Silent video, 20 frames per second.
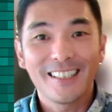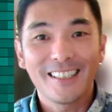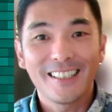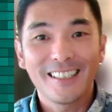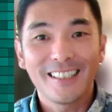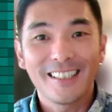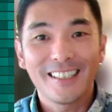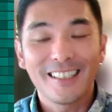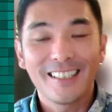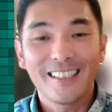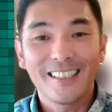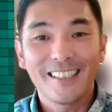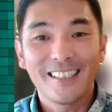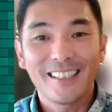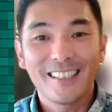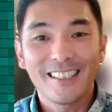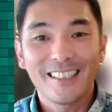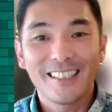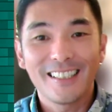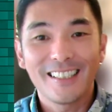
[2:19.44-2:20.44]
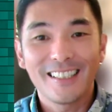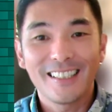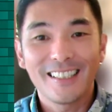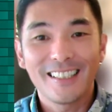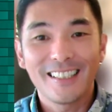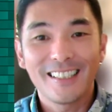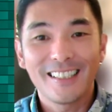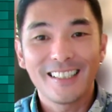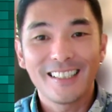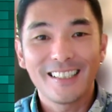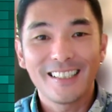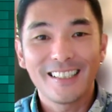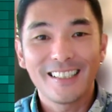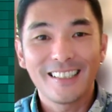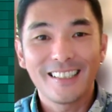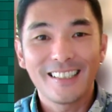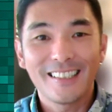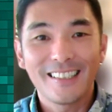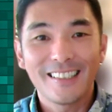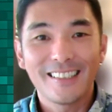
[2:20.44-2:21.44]

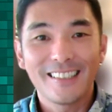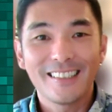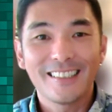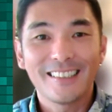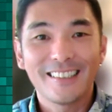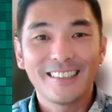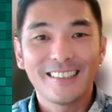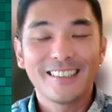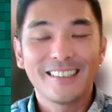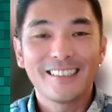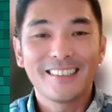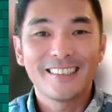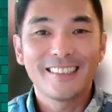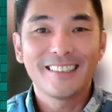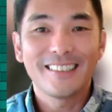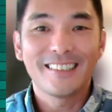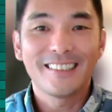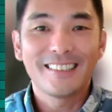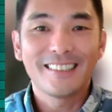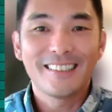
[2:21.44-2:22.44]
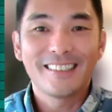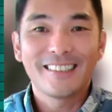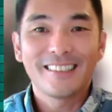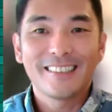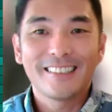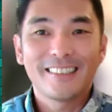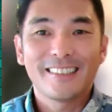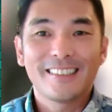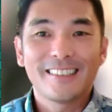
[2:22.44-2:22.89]
[no speech]